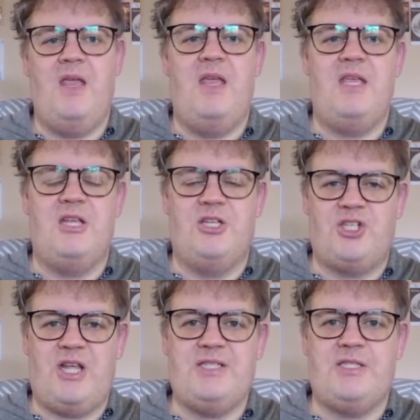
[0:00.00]
He
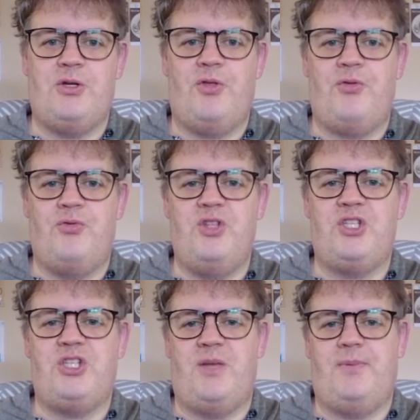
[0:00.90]
chases her through the
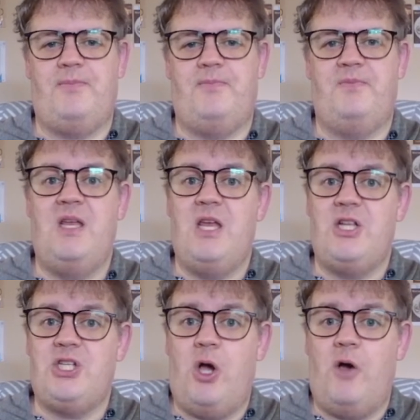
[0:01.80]
ship.
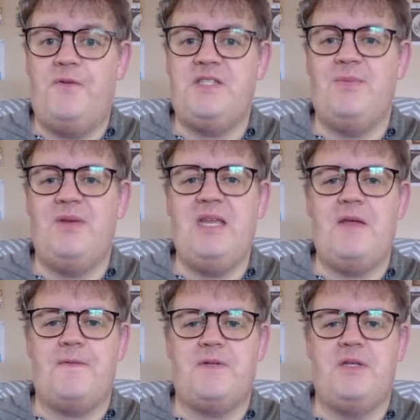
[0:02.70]
She offers him a
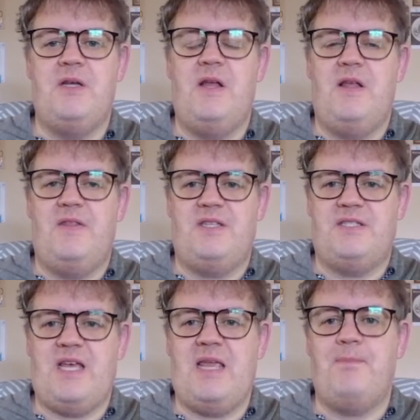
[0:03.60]
gift, the
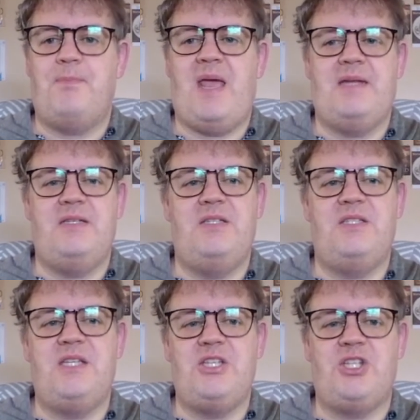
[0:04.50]
same patterned
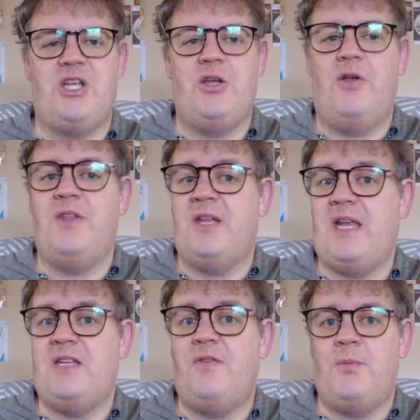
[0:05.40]
stitching on the
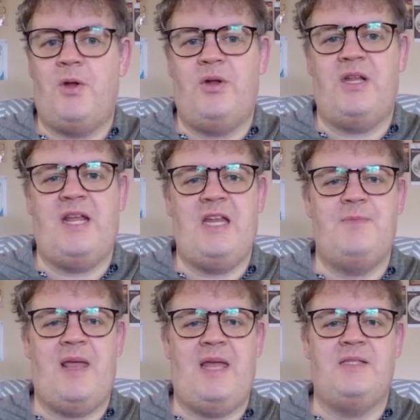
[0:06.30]
Native American
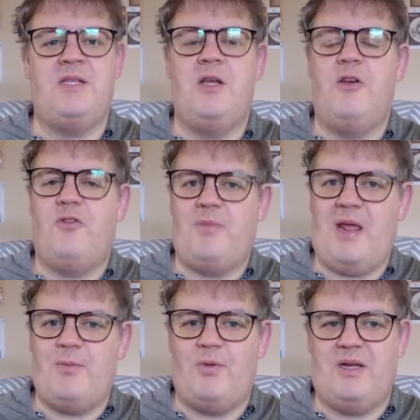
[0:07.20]
headbands from
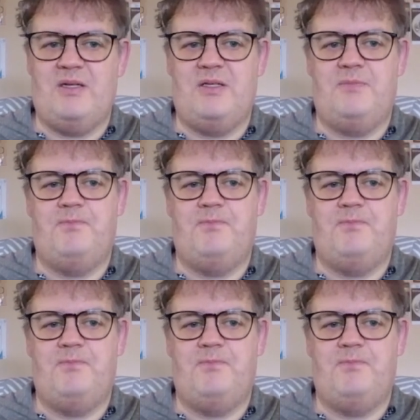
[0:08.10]
Amerind.